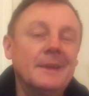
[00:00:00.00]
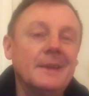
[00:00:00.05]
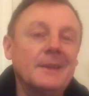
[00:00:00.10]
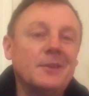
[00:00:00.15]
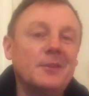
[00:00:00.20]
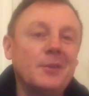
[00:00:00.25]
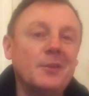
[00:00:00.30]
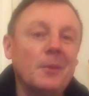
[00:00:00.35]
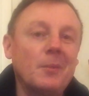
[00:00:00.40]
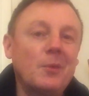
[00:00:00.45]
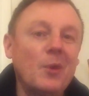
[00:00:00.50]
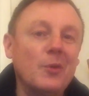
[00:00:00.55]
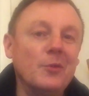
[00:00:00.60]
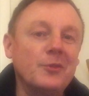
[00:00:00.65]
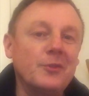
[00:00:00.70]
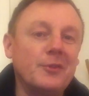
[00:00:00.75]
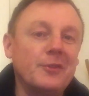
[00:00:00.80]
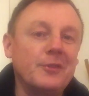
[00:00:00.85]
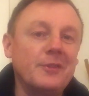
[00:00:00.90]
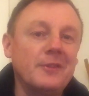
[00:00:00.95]

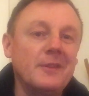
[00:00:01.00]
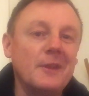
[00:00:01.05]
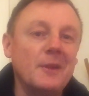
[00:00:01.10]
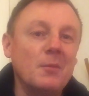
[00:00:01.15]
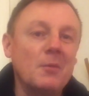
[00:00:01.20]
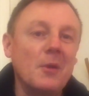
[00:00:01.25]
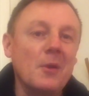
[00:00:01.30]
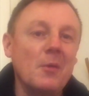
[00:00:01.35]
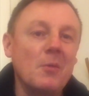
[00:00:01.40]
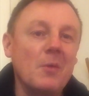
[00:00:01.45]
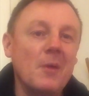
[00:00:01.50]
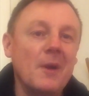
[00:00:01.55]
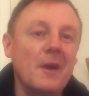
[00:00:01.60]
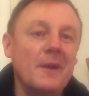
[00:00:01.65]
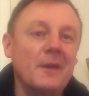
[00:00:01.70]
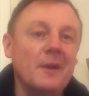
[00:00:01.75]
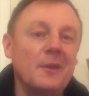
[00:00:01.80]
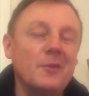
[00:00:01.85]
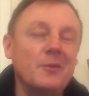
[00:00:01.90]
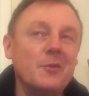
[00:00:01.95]
Subconsciously, we're
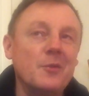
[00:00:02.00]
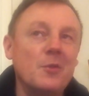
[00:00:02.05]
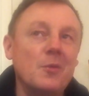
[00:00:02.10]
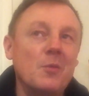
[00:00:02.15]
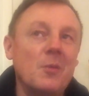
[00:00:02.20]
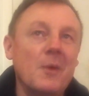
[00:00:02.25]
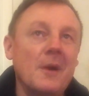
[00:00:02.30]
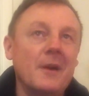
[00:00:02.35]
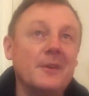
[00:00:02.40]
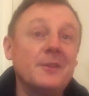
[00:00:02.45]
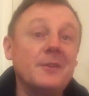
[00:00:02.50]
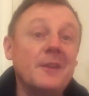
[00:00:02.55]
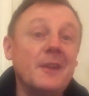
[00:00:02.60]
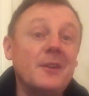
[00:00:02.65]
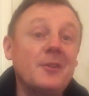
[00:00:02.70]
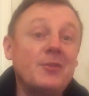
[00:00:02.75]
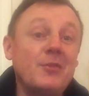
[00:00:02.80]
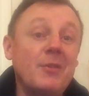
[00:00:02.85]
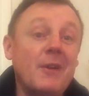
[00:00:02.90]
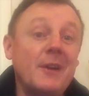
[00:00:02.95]
aware of those doorways.
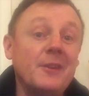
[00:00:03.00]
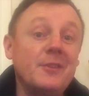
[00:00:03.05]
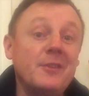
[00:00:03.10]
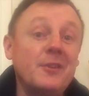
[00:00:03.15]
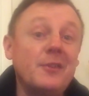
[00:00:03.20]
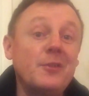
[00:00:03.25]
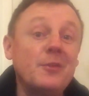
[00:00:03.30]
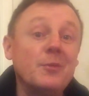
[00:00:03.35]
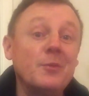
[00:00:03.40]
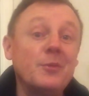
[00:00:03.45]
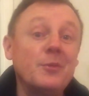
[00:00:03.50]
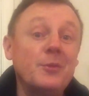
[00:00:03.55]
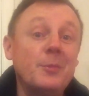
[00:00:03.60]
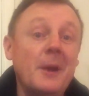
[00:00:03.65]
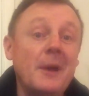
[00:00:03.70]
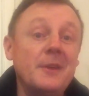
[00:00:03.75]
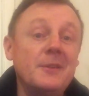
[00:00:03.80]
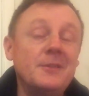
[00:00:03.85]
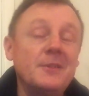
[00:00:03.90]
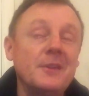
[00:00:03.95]
They're transitional
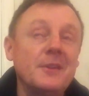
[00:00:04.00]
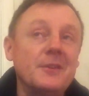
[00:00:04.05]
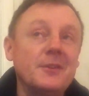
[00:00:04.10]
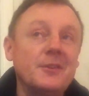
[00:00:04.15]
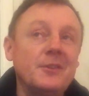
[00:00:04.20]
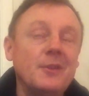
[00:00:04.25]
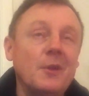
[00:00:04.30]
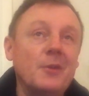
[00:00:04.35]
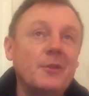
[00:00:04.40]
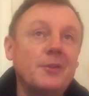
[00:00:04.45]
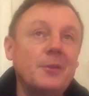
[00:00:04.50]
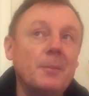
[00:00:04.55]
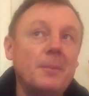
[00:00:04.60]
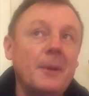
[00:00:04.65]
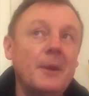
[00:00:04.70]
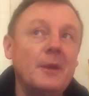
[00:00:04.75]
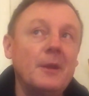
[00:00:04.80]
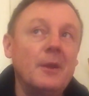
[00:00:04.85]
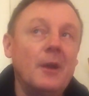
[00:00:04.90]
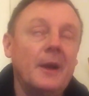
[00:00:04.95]
spaces. You know, it's a
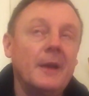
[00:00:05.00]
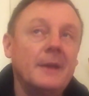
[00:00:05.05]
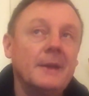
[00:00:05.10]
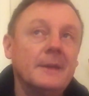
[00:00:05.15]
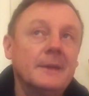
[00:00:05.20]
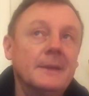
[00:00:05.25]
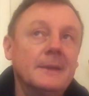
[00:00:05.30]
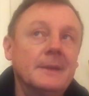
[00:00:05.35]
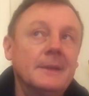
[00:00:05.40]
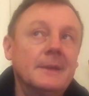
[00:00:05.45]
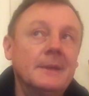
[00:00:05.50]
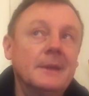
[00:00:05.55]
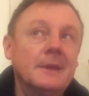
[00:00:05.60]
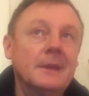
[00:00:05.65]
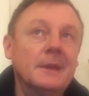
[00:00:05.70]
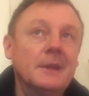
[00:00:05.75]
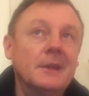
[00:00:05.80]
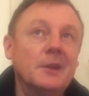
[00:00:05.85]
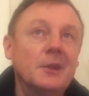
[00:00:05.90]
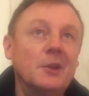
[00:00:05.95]
bit like
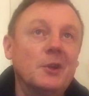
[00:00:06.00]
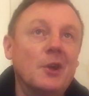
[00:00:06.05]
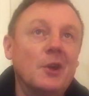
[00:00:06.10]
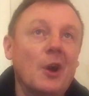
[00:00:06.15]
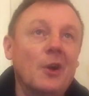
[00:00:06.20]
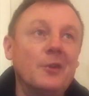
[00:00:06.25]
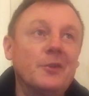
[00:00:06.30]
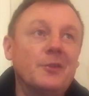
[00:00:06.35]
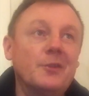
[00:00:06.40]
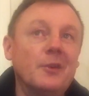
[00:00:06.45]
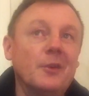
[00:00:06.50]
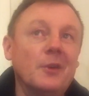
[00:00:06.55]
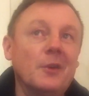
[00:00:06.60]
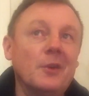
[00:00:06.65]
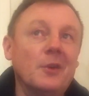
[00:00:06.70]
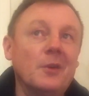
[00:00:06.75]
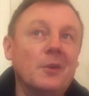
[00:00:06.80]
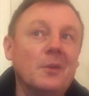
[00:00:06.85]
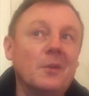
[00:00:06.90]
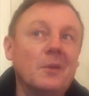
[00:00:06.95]
you go
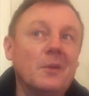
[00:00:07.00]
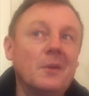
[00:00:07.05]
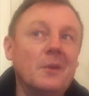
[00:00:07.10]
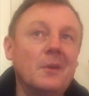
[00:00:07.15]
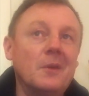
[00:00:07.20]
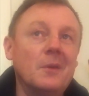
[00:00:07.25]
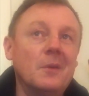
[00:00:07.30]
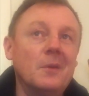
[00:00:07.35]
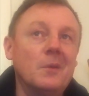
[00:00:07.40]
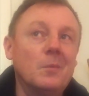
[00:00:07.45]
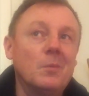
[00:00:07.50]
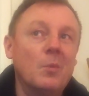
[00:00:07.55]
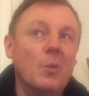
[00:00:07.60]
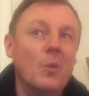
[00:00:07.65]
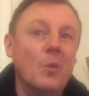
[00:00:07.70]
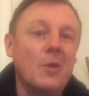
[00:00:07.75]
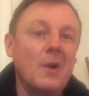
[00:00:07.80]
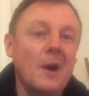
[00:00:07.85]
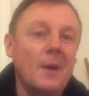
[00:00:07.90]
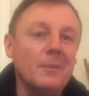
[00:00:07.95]
to
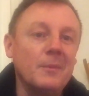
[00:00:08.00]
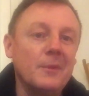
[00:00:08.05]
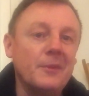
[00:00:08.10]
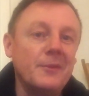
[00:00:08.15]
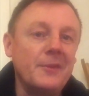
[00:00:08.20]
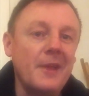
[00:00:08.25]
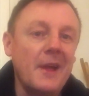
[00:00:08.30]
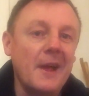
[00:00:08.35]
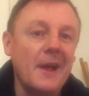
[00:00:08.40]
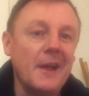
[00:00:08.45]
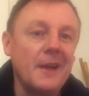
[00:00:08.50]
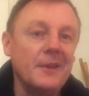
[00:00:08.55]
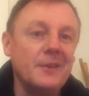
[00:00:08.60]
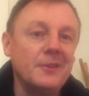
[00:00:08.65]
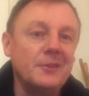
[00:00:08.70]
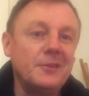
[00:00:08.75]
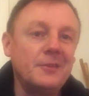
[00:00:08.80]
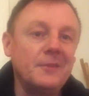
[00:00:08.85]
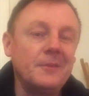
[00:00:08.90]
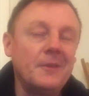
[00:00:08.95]
walk up the
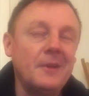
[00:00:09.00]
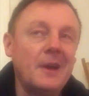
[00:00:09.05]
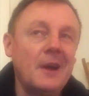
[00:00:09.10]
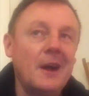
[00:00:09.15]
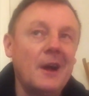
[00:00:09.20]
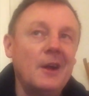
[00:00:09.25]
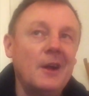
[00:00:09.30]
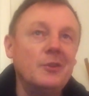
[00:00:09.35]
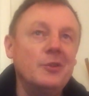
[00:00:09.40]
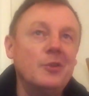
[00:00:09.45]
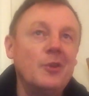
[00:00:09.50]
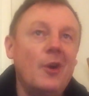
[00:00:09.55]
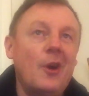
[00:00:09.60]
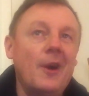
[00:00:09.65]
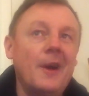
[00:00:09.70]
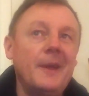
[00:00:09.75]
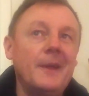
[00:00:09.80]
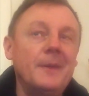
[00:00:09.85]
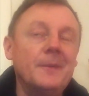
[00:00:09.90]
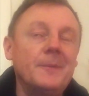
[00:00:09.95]
stairs at
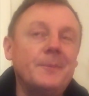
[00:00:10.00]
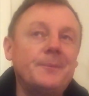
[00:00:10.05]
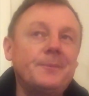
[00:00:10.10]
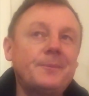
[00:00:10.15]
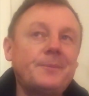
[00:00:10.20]
night,